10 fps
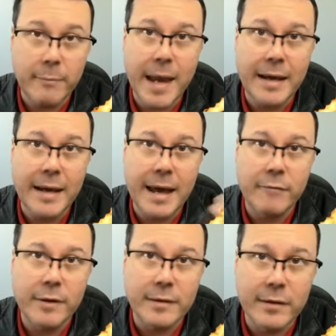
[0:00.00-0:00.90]
back
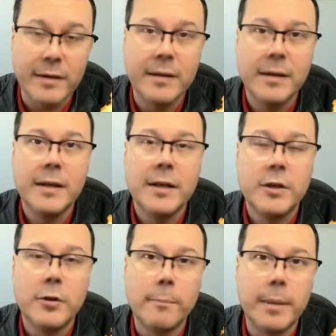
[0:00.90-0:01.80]
every turn
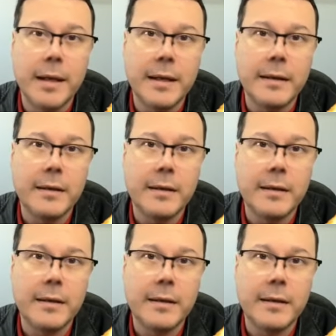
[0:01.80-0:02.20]
you play.